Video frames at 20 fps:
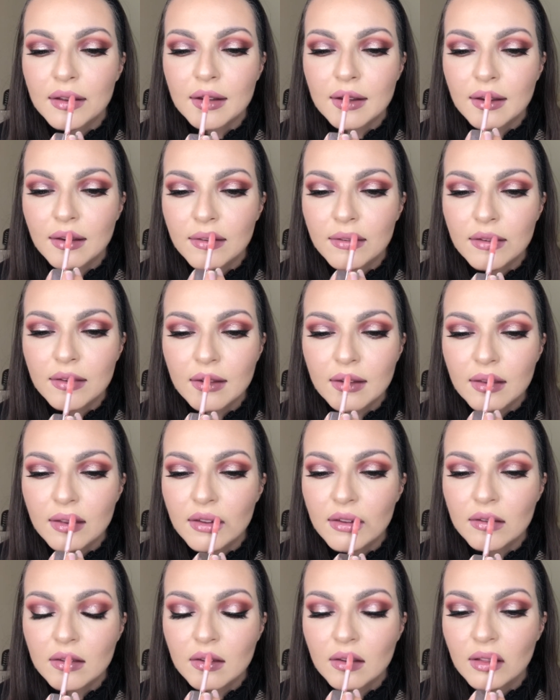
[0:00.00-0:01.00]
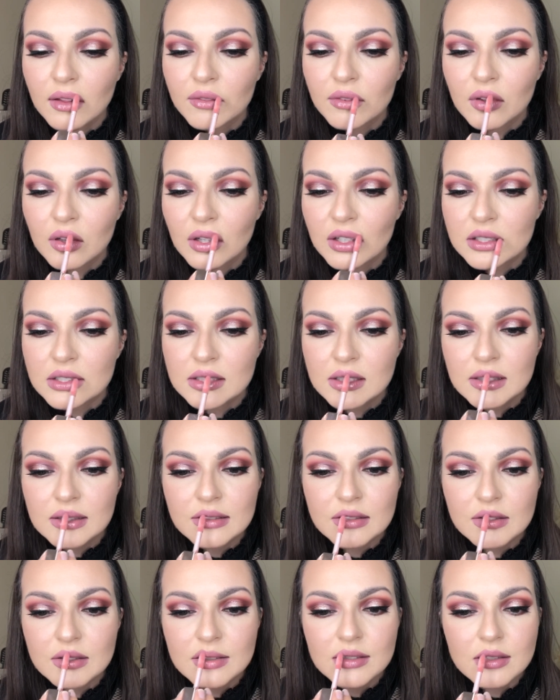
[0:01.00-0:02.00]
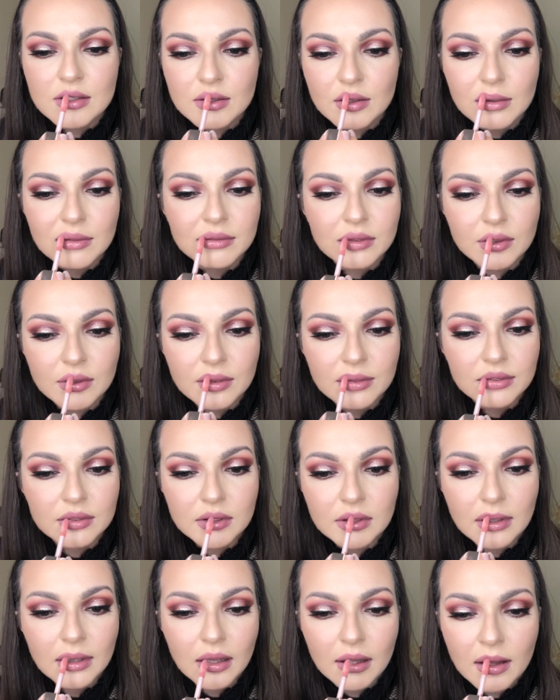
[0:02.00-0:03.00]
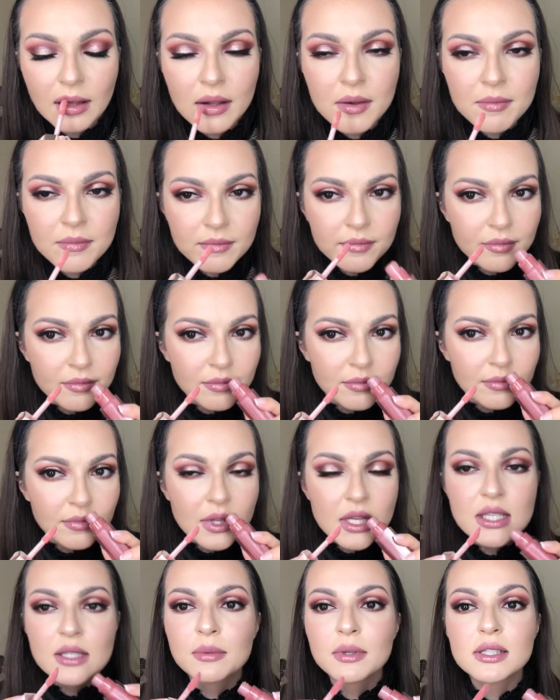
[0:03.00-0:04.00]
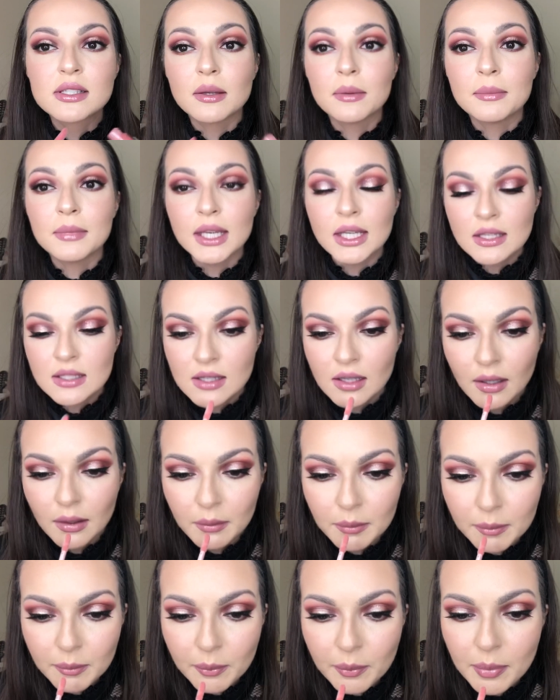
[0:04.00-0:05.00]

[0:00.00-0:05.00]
Because this lip gloss is just so beautiful. It smells amazing.